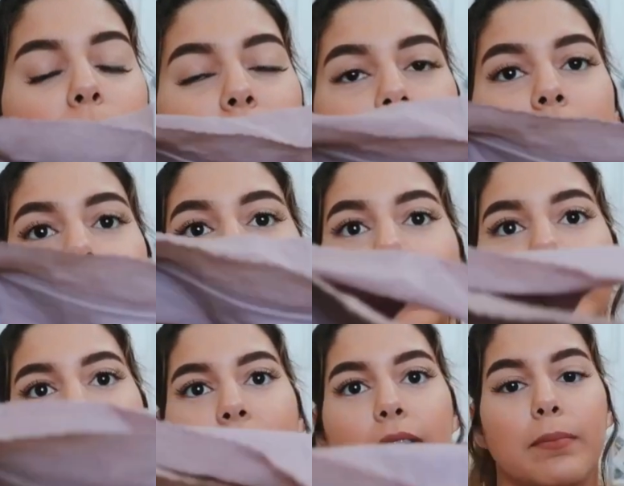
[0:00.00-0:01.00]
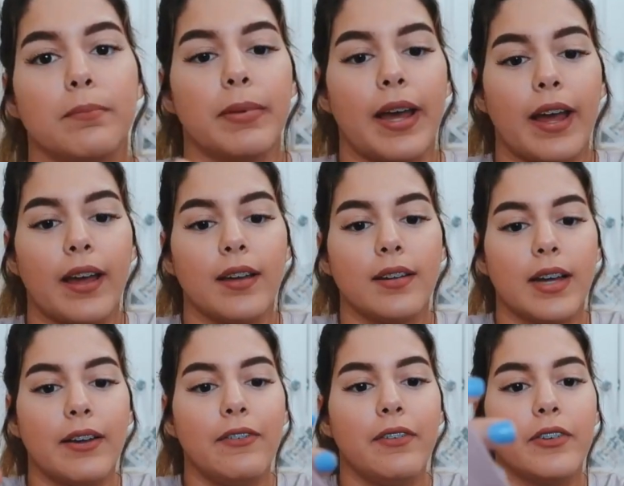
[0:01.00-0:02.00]
wrinkly because it was in the bag.
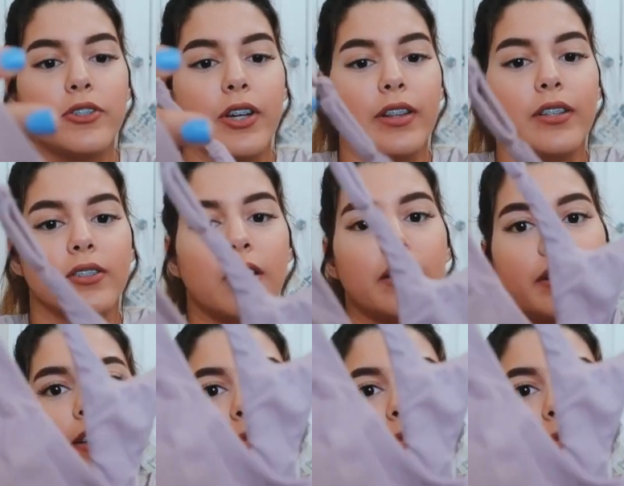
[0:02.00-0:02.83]
I haven't even tried this on